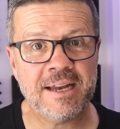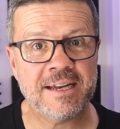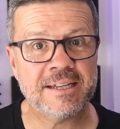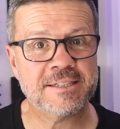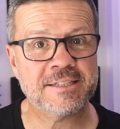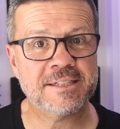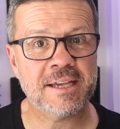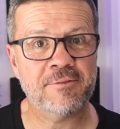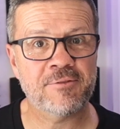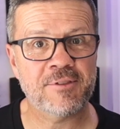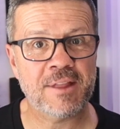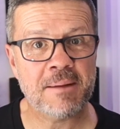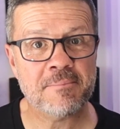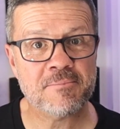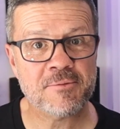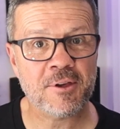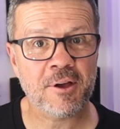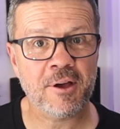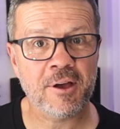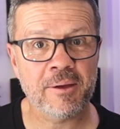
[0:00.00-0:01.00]
and it saves
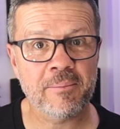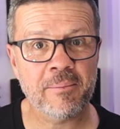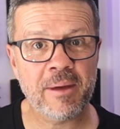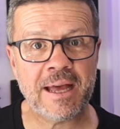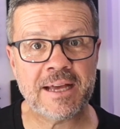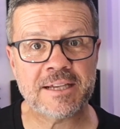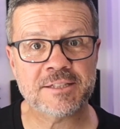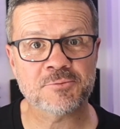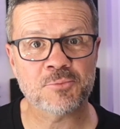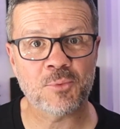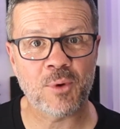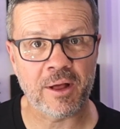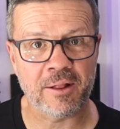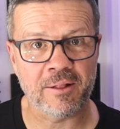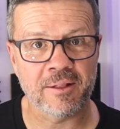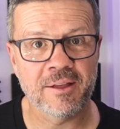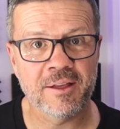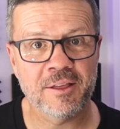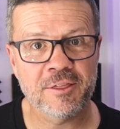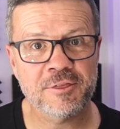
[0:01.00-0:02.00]
them time as
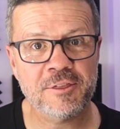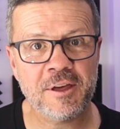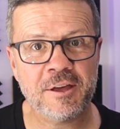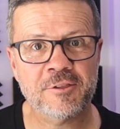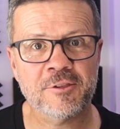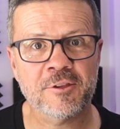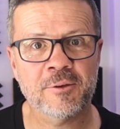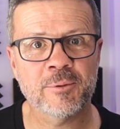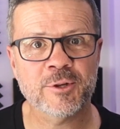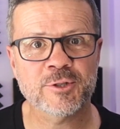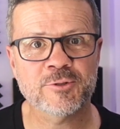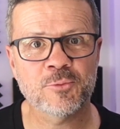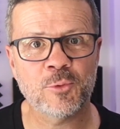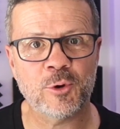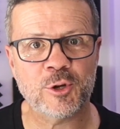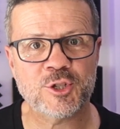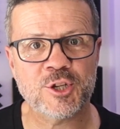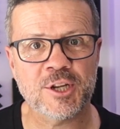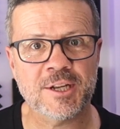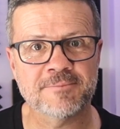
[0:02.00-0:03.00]
well. Thanks so much for
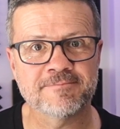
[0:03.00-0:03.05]
watching.